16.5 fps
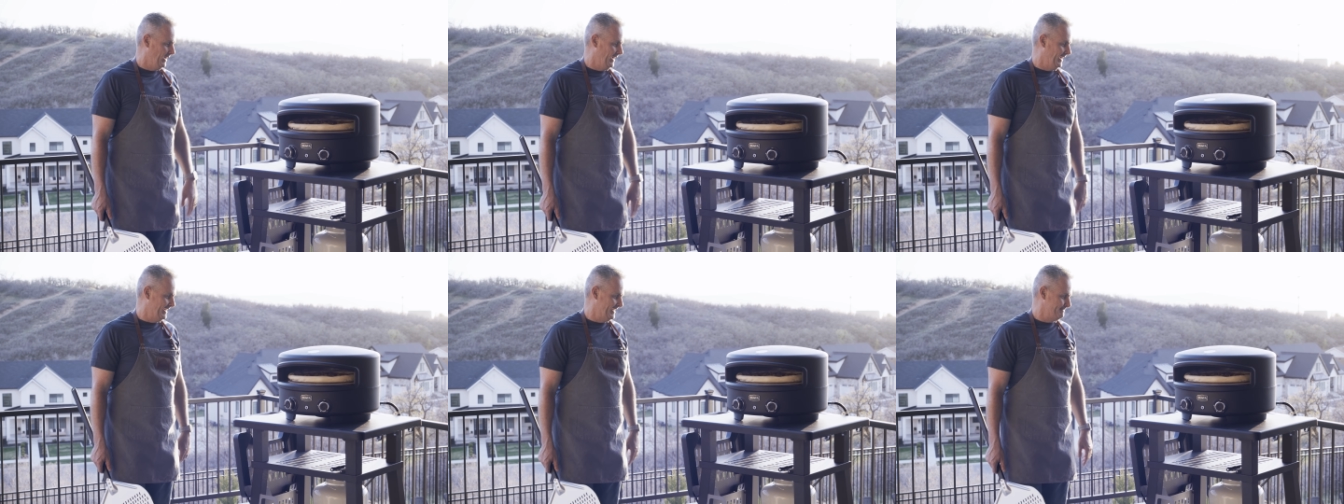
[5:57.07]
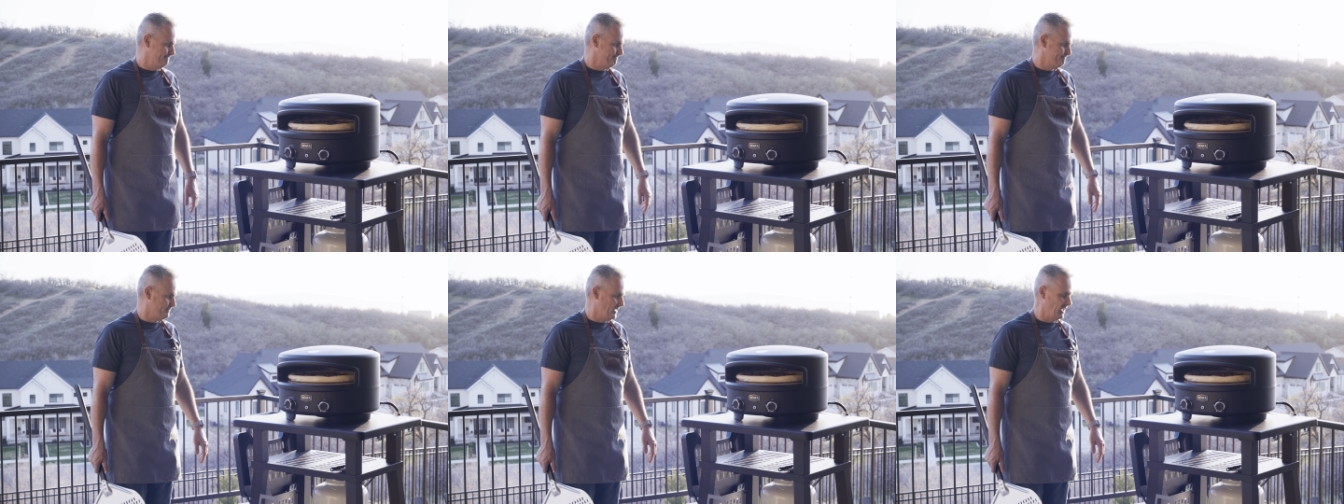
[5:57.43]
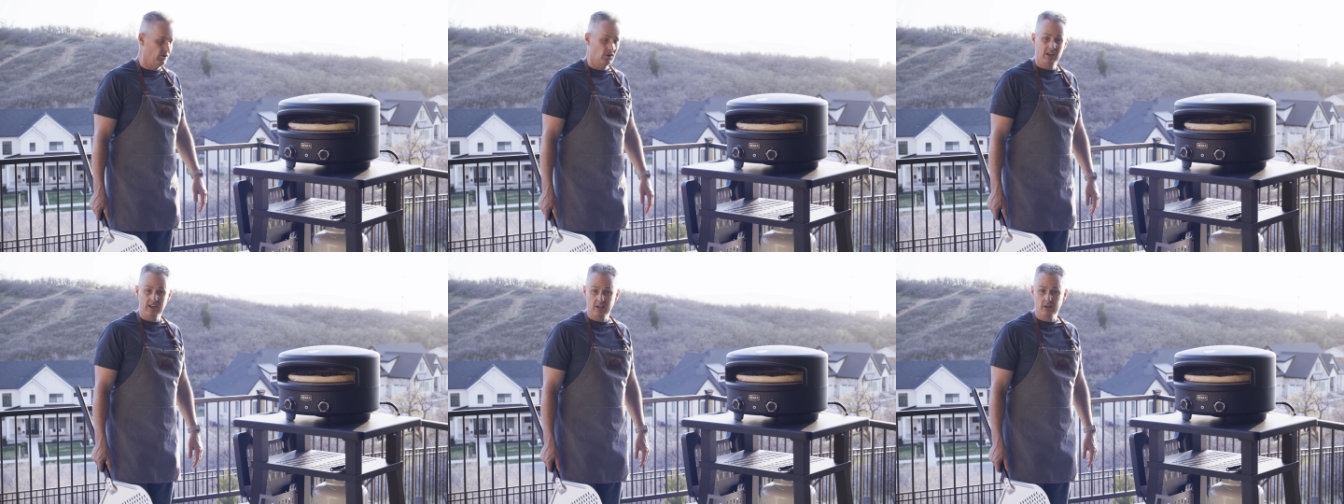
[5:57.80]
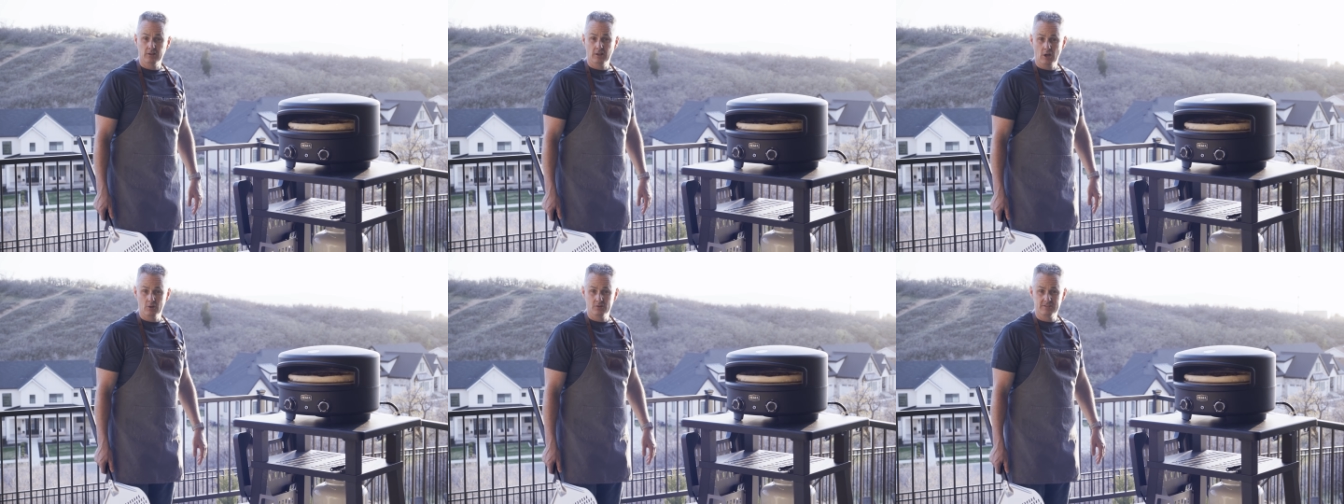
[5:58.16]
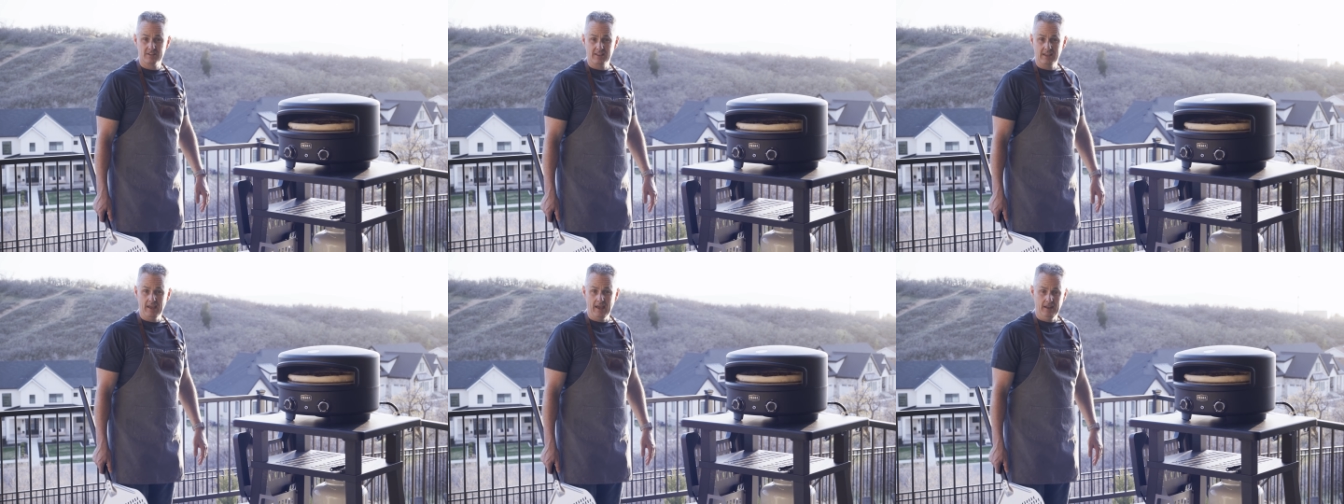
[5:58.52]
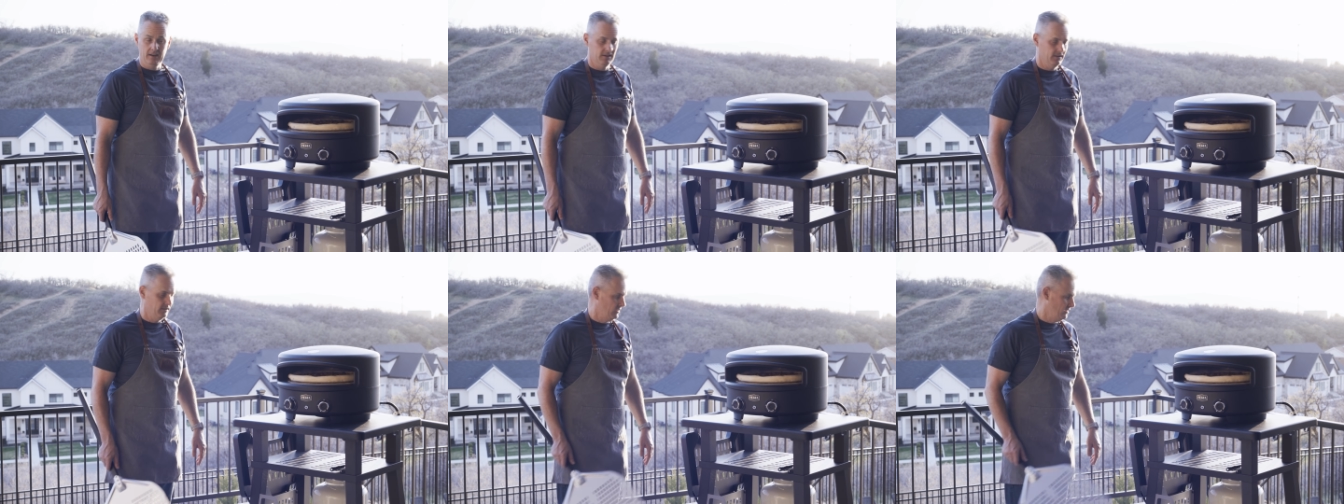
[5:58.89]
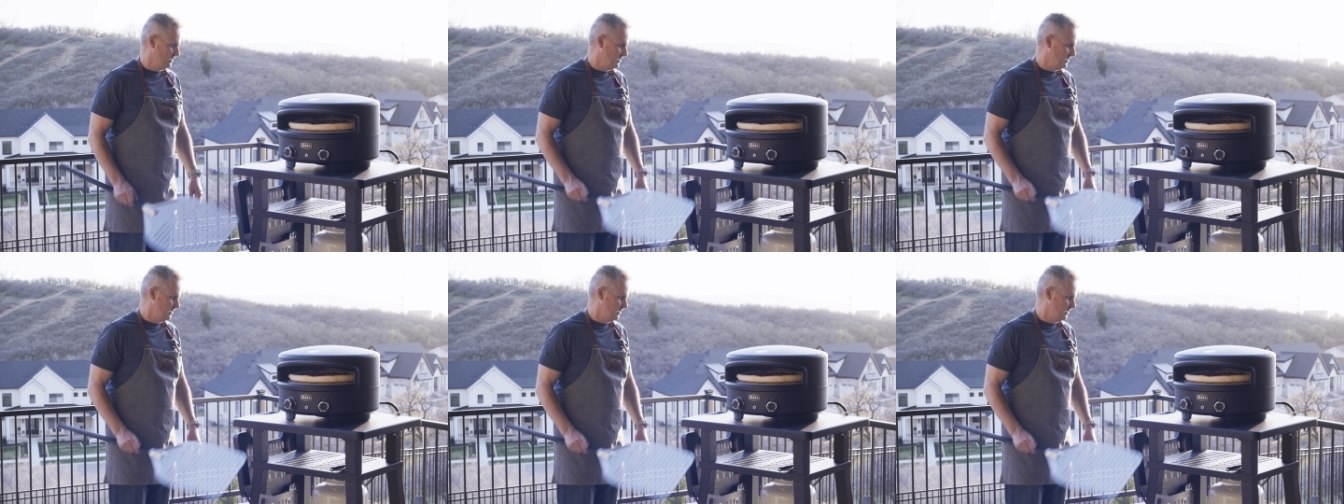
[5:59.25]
that you're getting close to the end,